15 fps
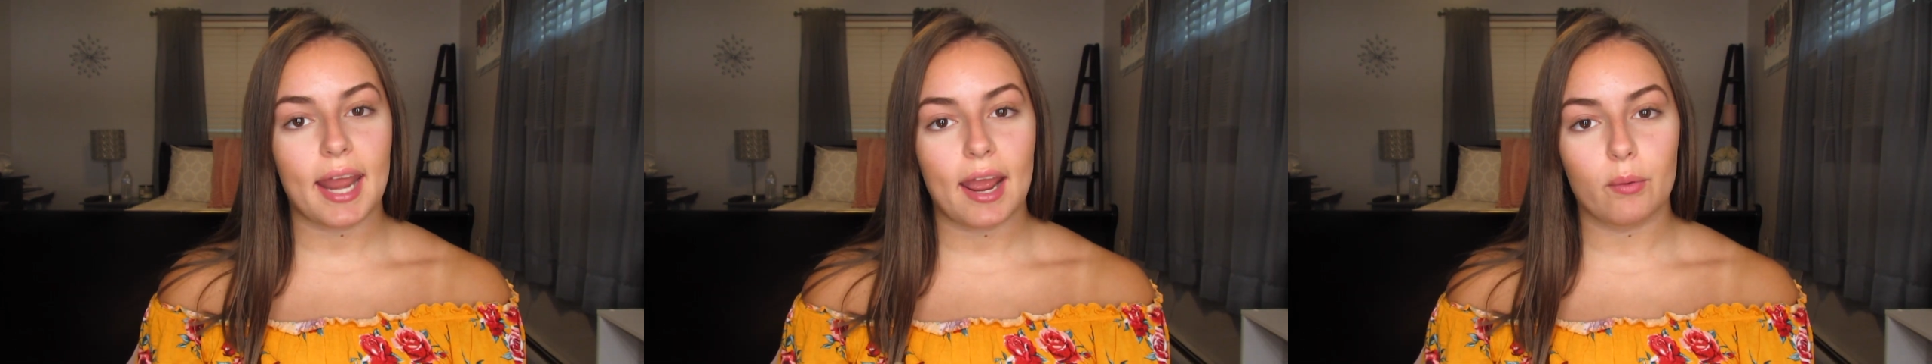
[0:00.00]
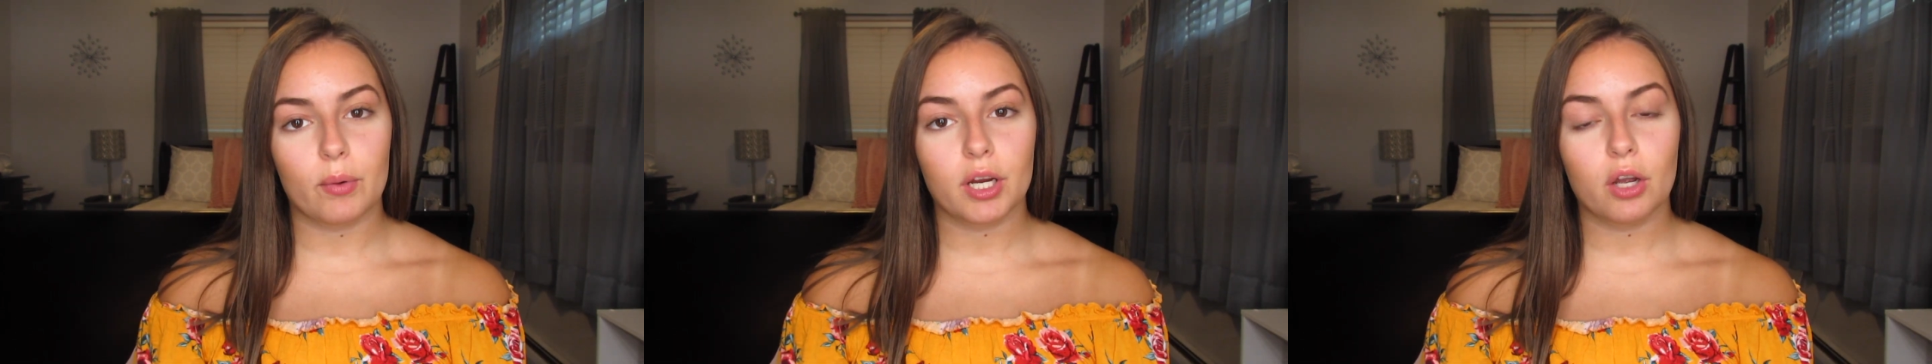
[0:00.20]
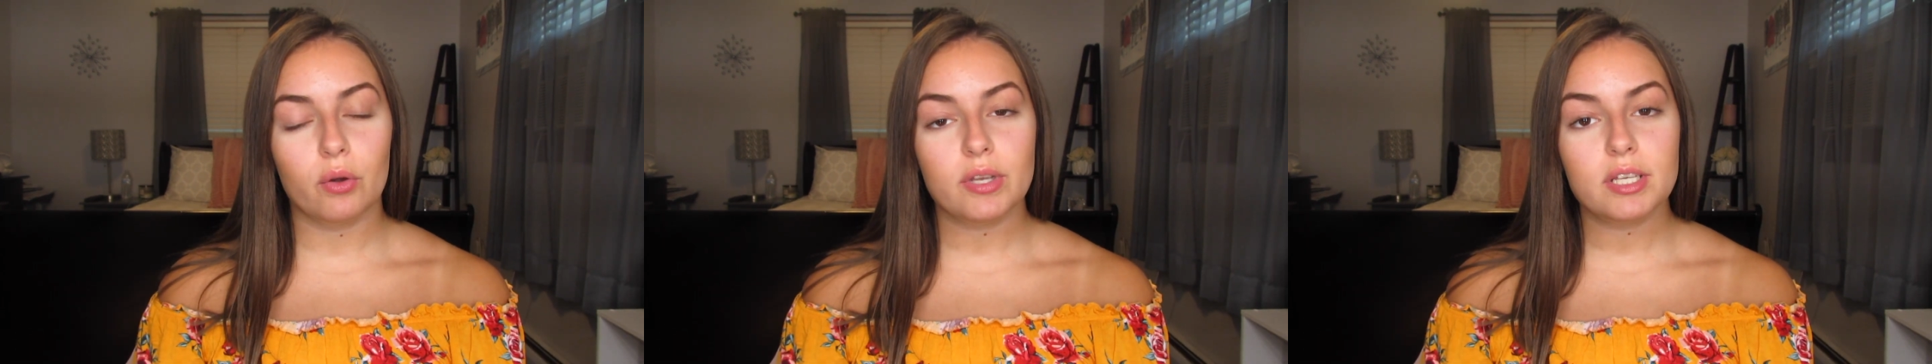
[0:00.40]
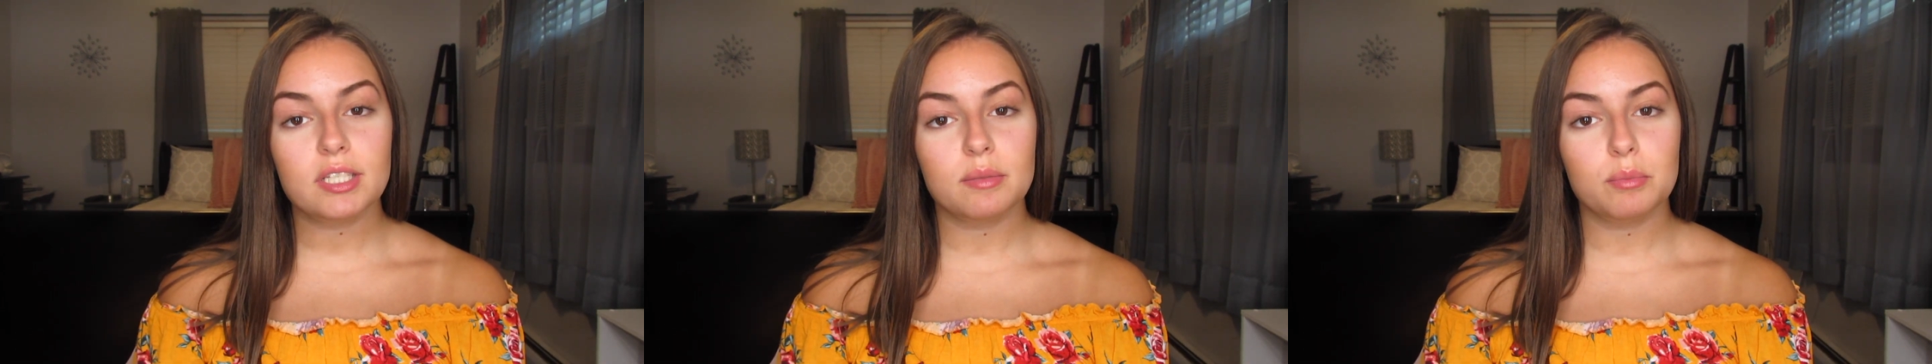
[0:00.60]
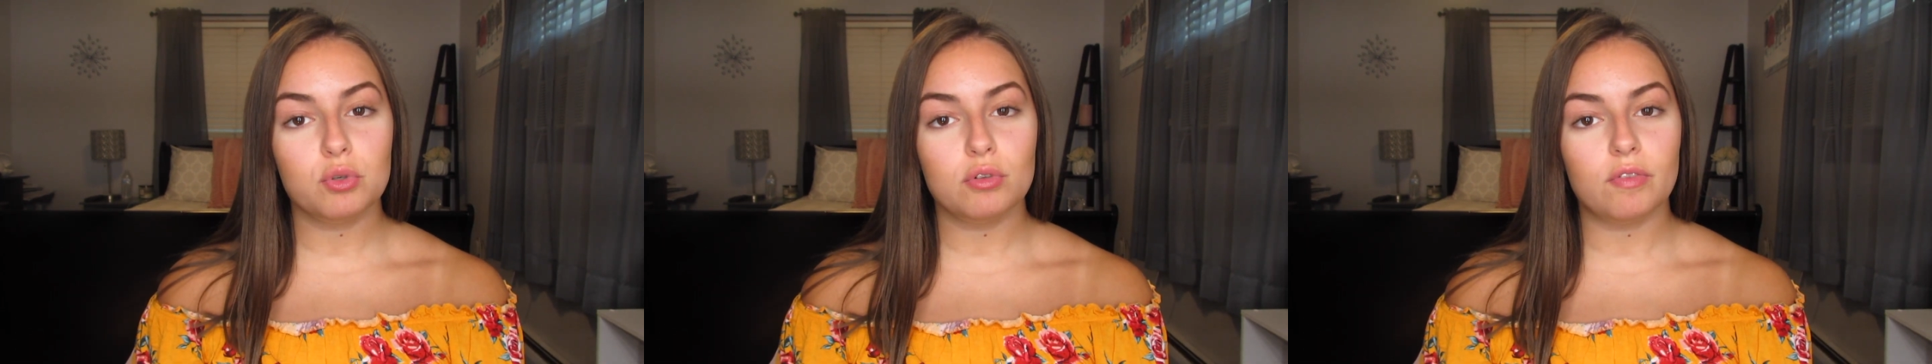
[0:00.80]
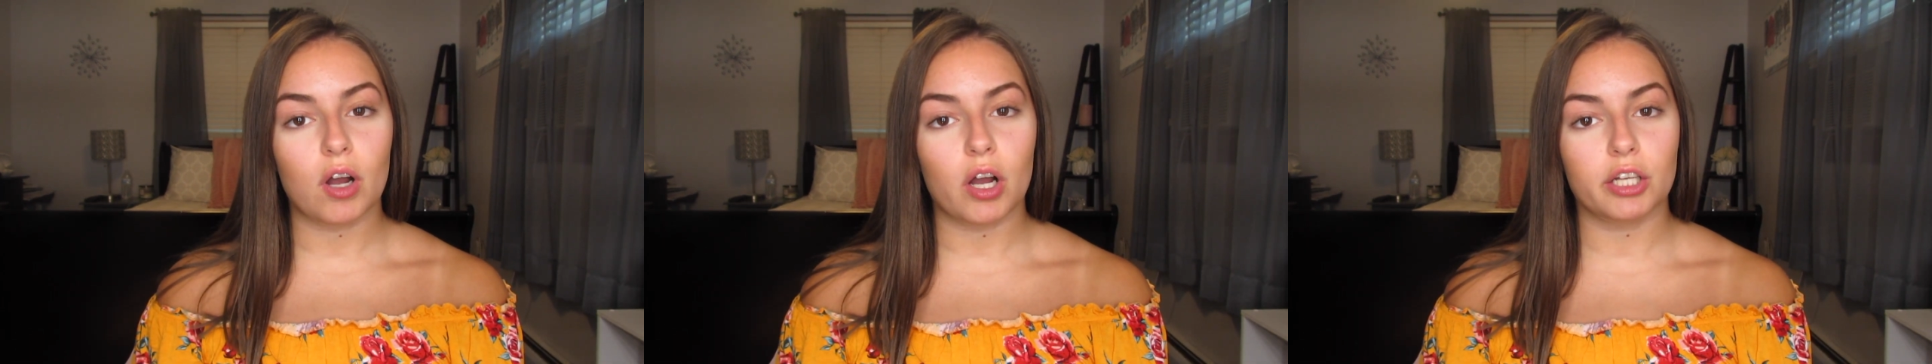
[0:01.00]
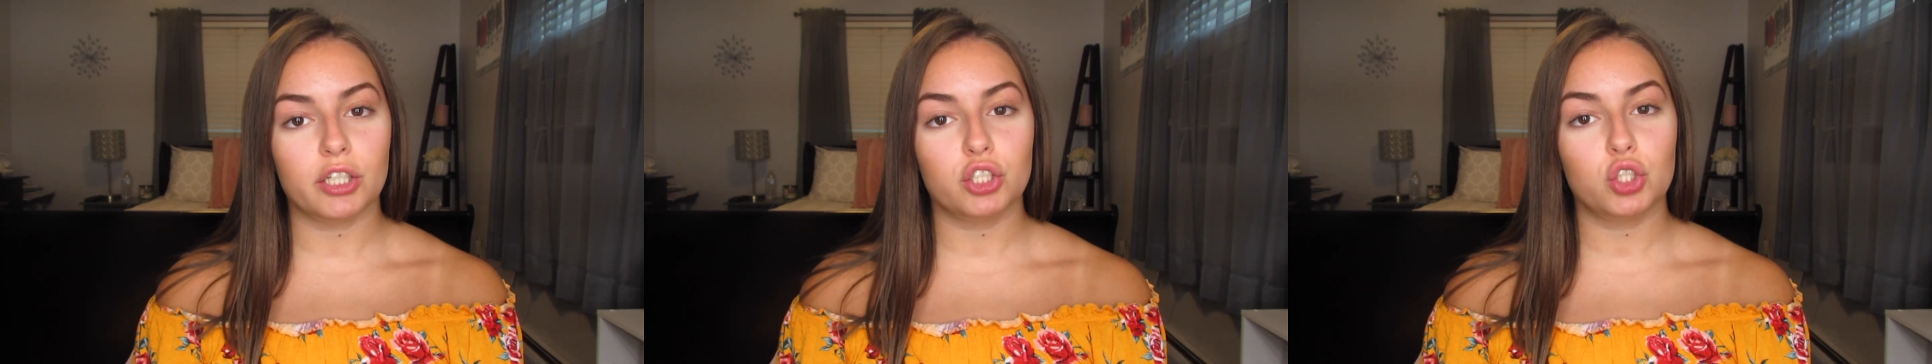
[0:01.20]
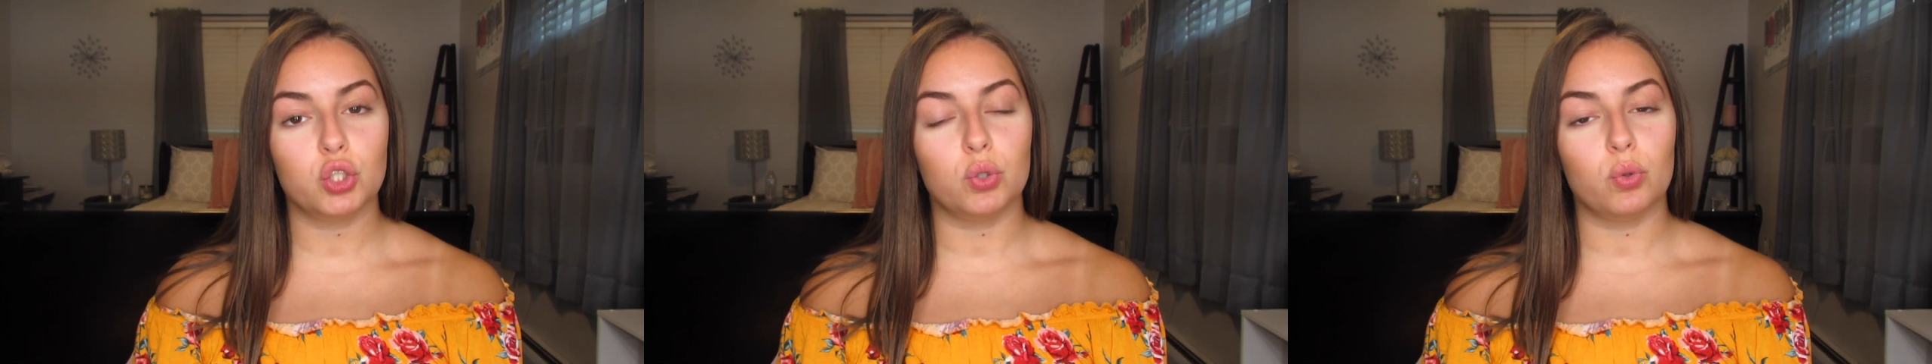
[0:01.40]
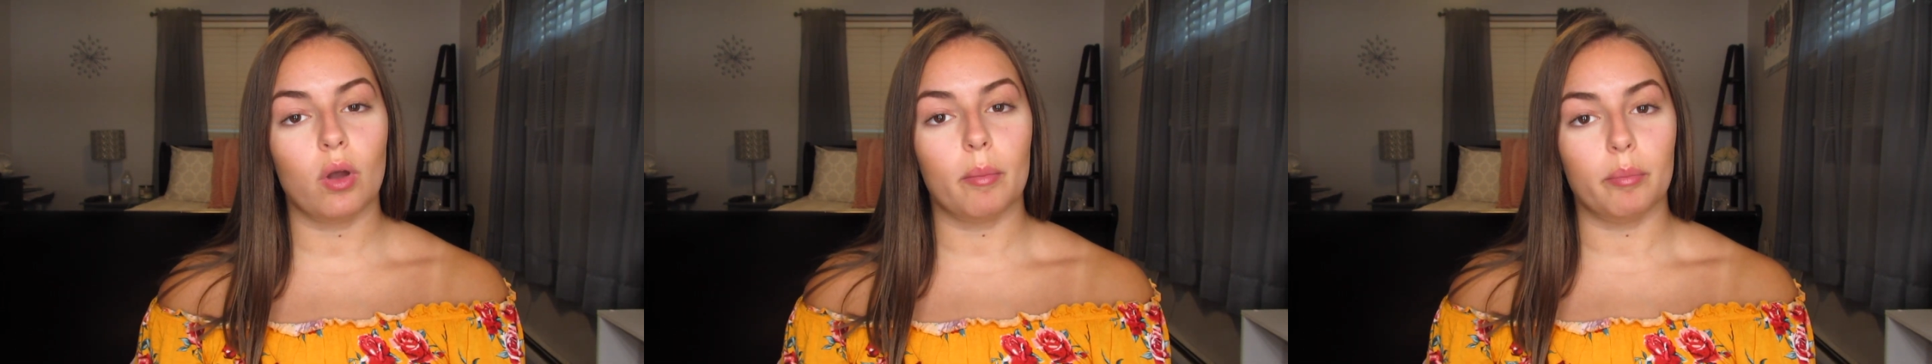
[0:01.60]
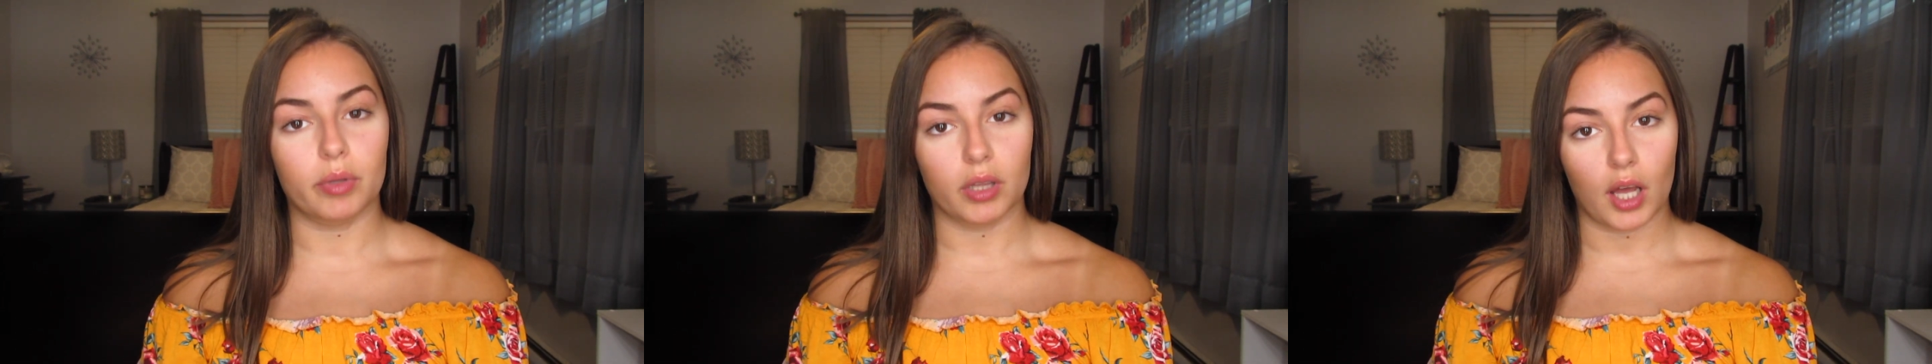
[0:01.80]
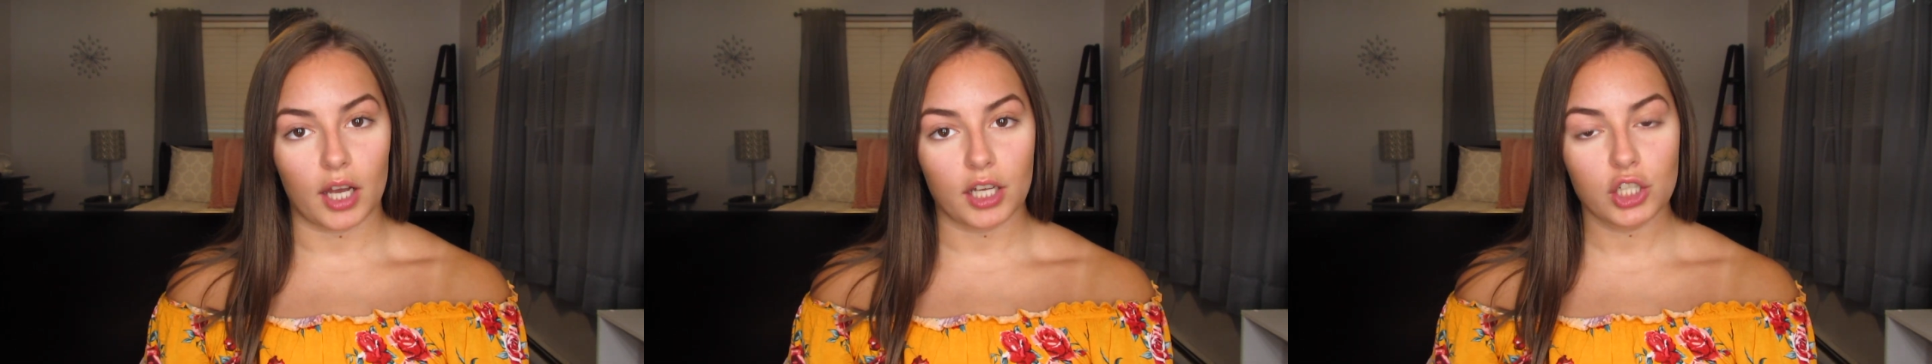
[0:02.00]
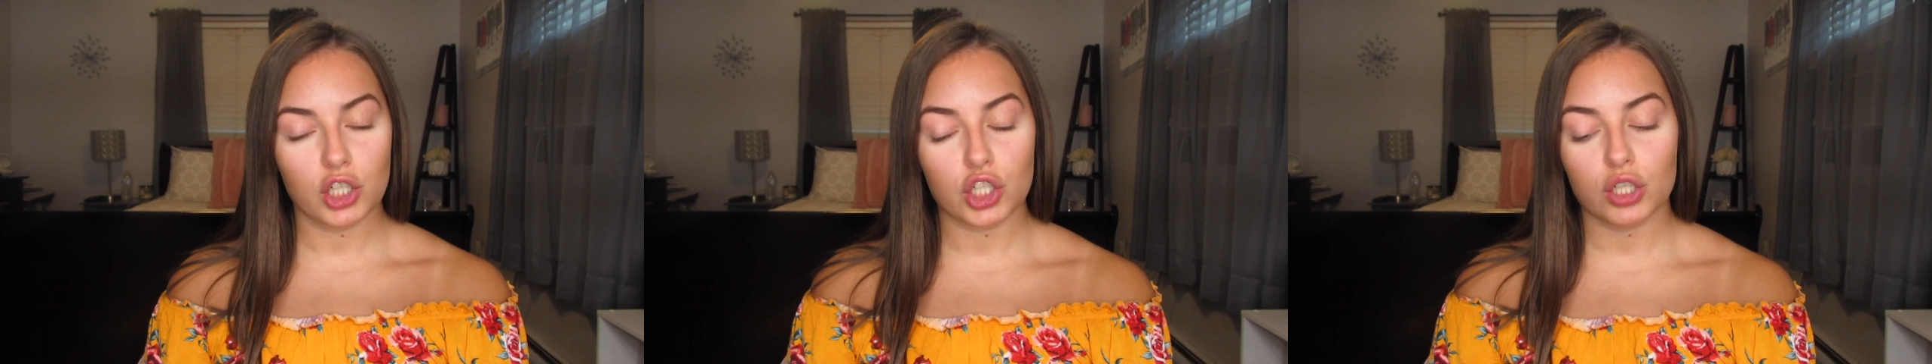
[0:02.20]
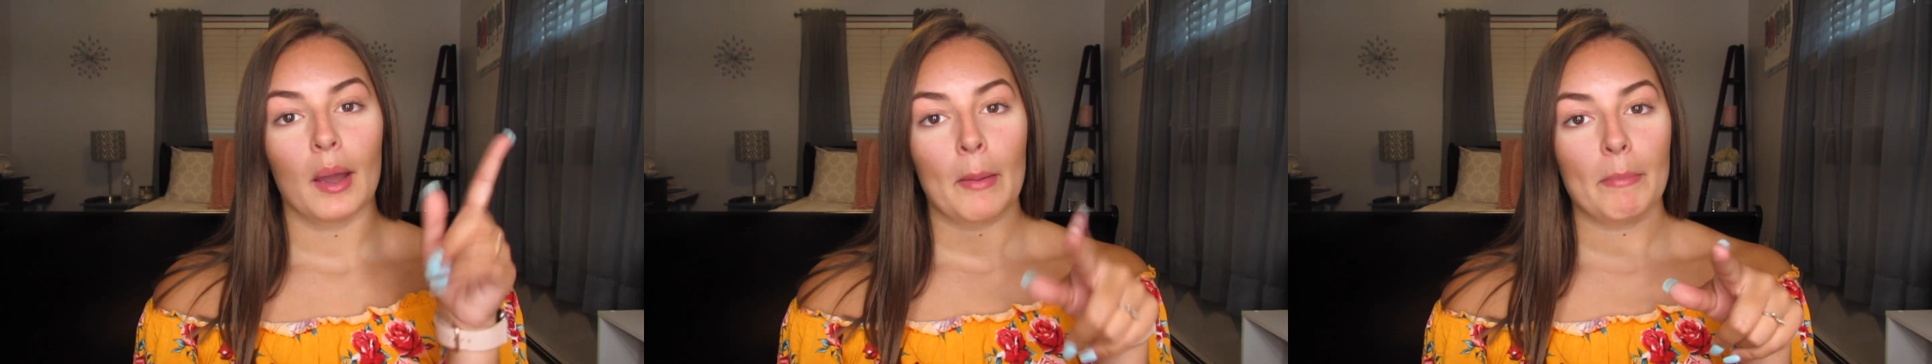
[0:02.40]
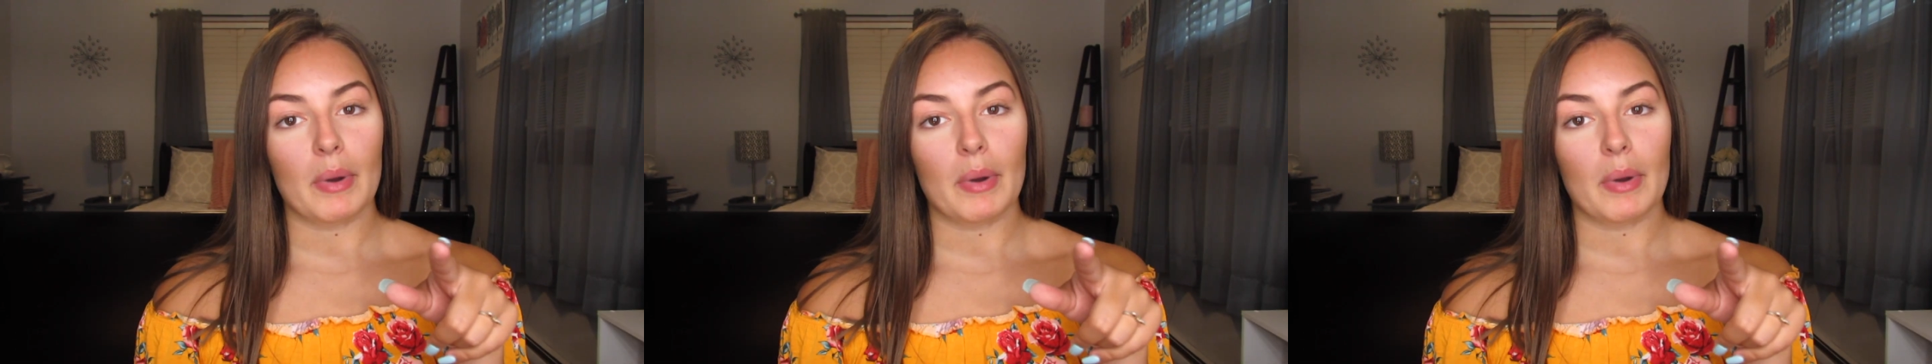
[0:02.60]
Now we're going to move on to blush.